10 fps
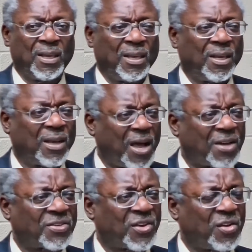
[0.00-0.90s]
God
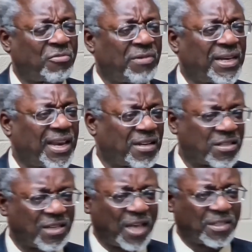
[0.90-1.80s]
has already
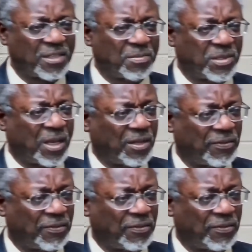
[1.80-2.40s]
exercised himself